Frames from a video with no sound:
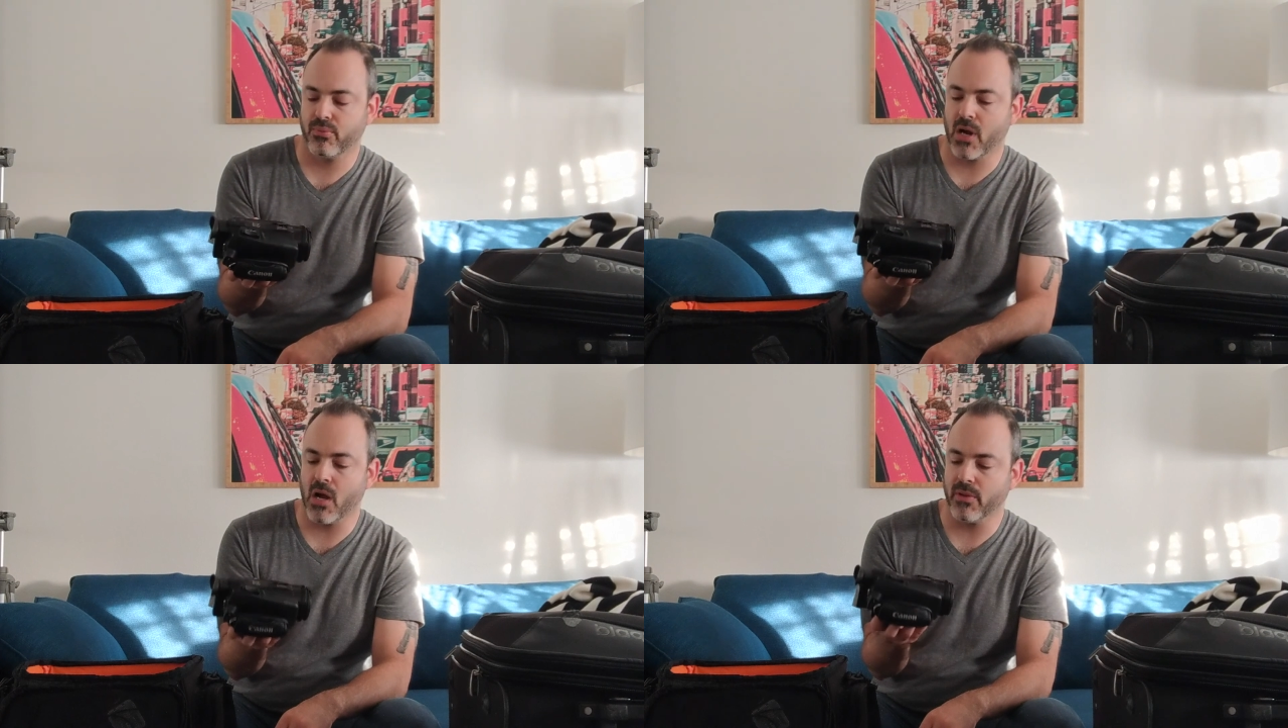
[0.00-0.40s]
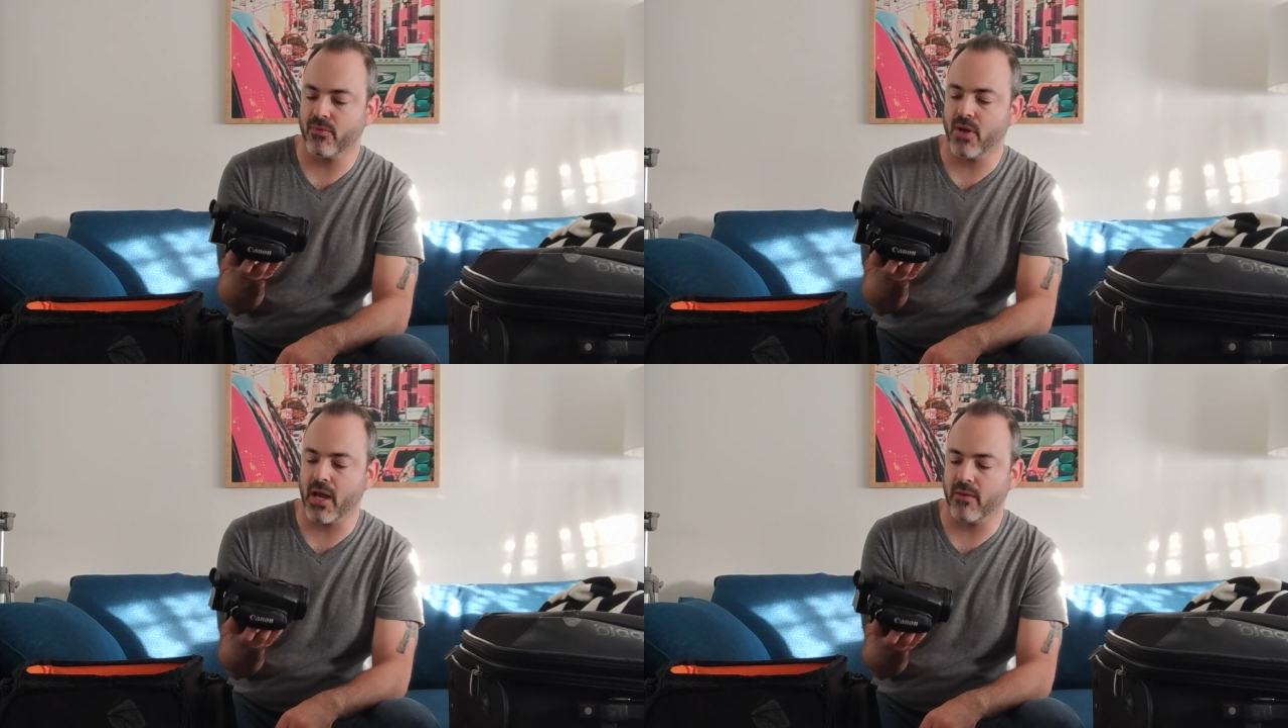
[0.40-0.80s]
probably
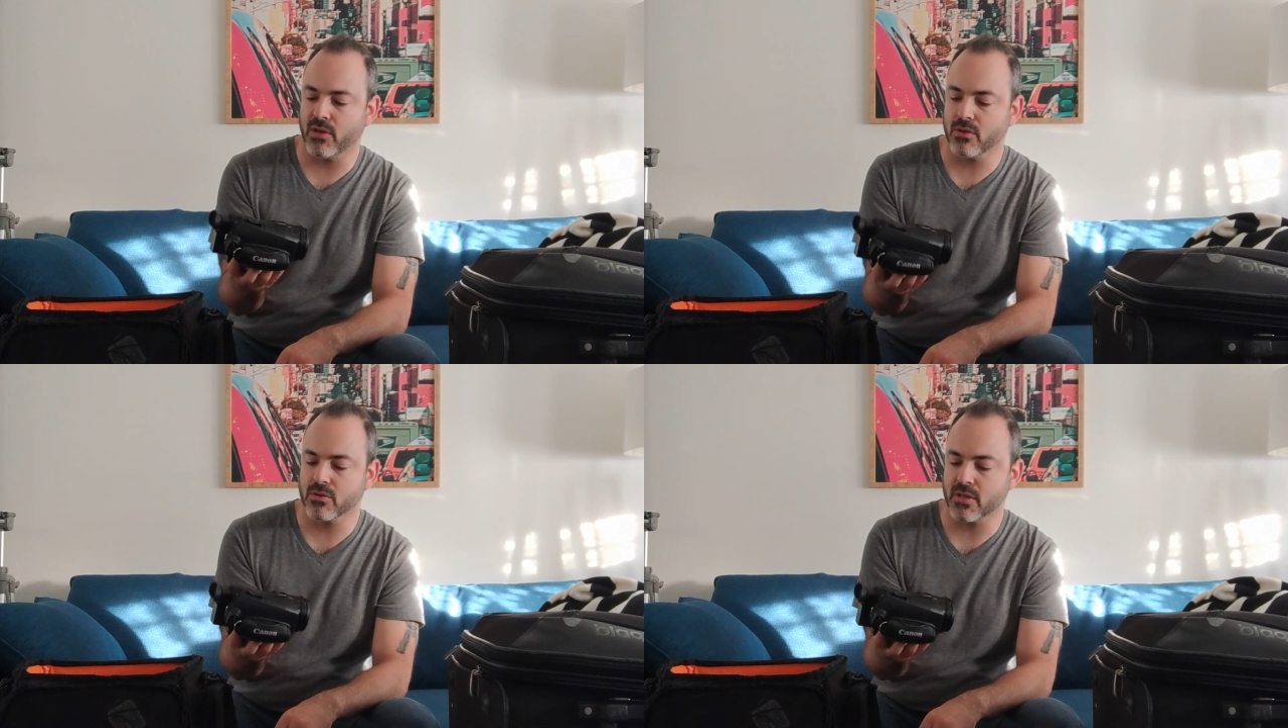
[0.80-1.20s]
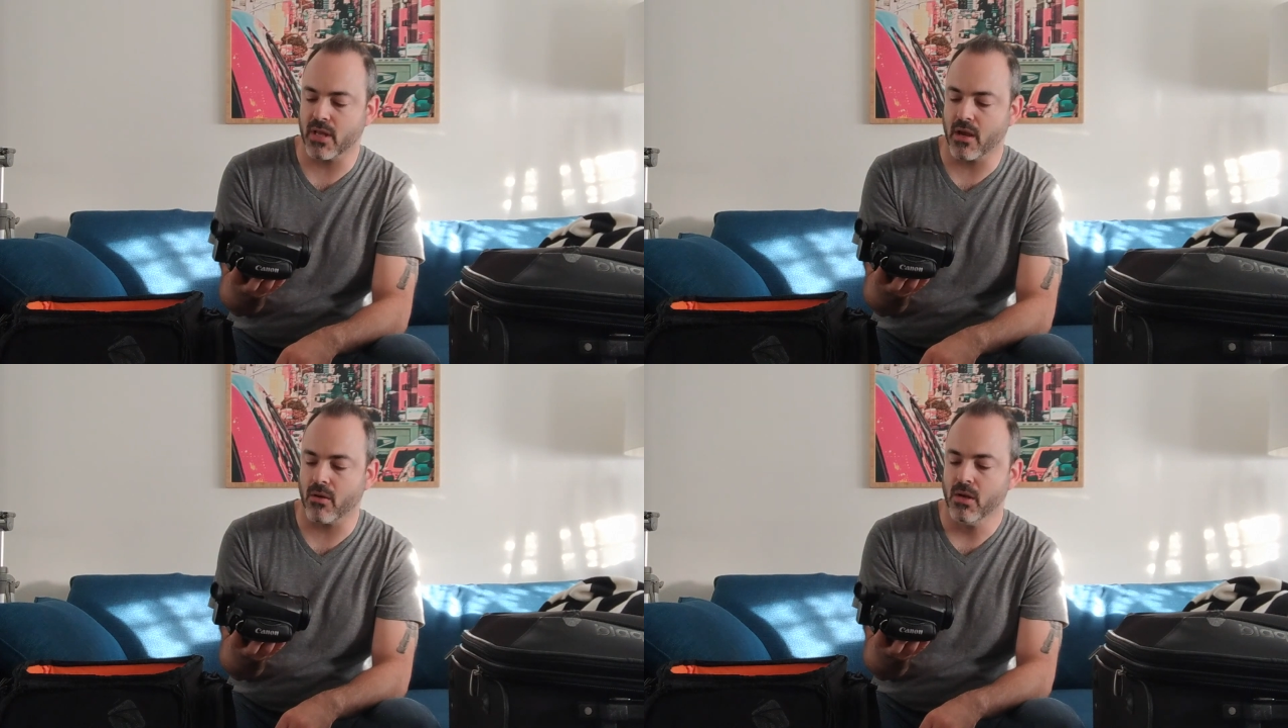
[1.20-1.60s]
5 years
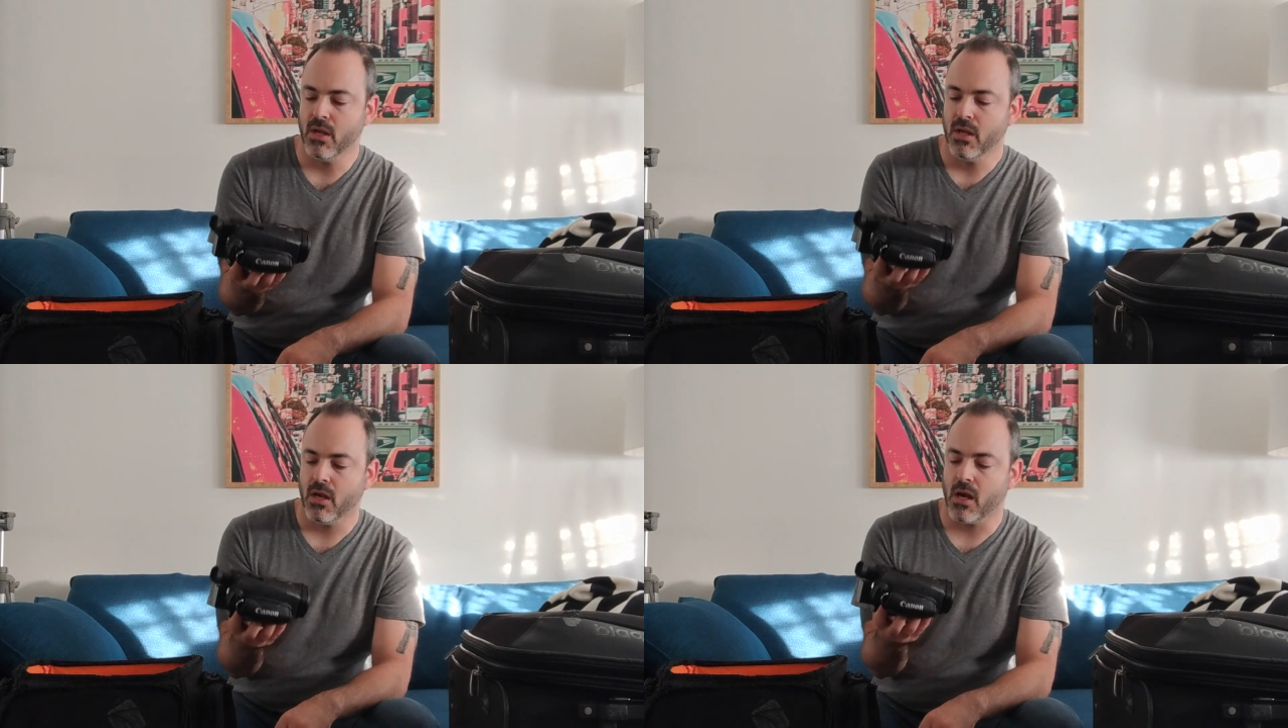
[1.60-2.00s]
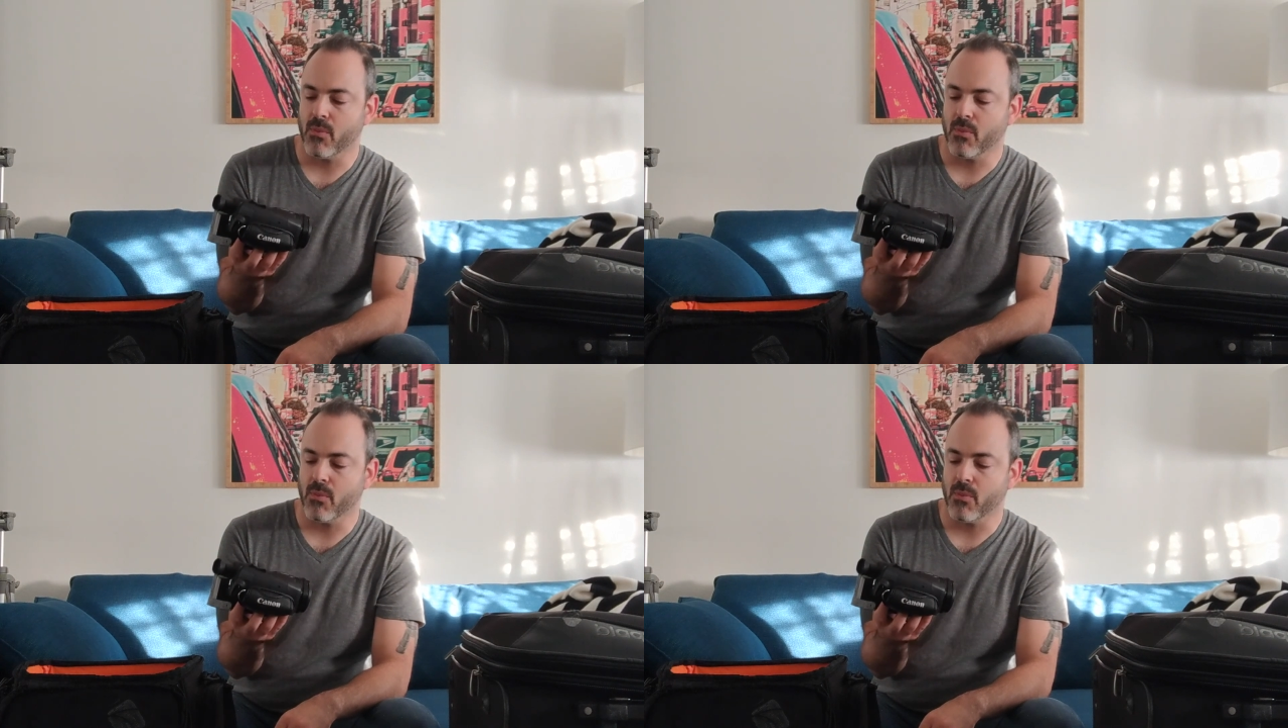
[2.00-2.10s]
now.